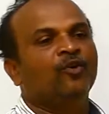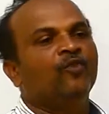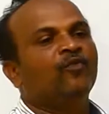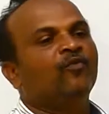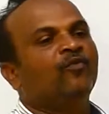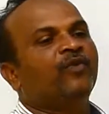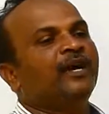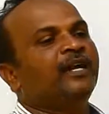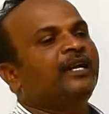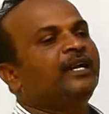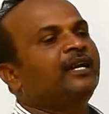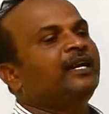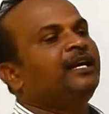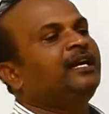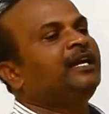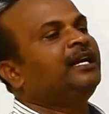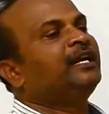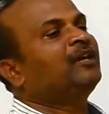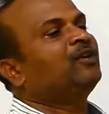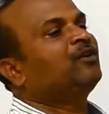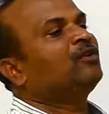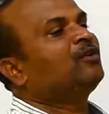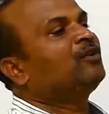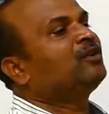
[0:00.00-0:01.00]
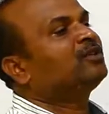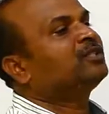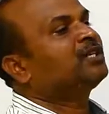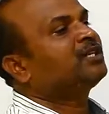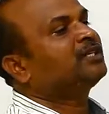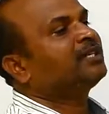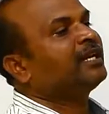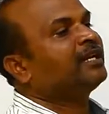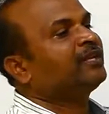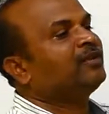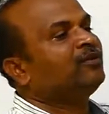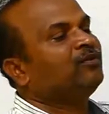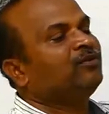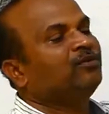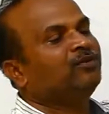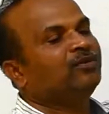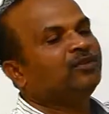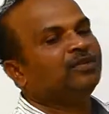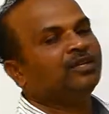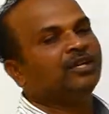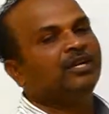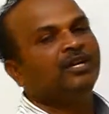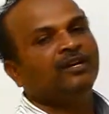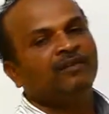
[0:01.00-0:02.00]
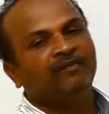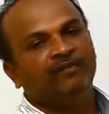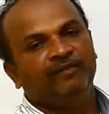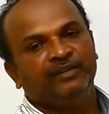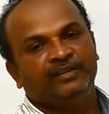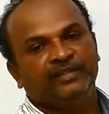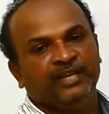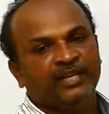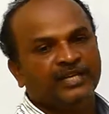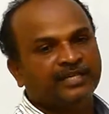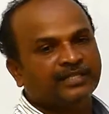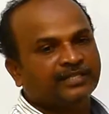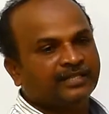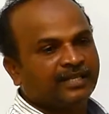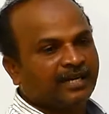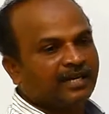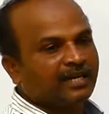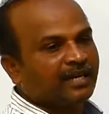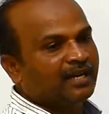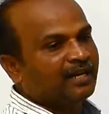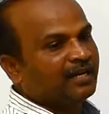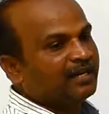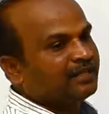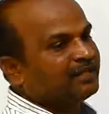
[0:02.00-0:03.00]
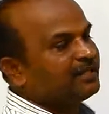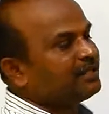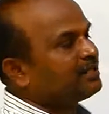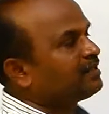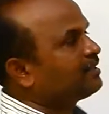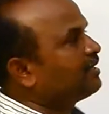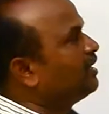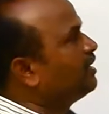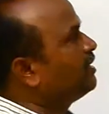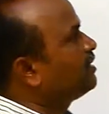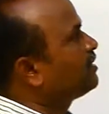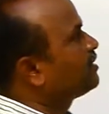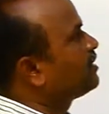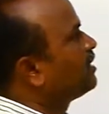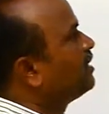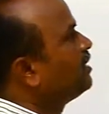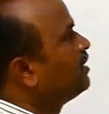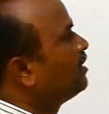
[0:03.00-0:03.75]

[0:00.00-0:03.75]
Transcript: Finally, close the circuit with an external resistance.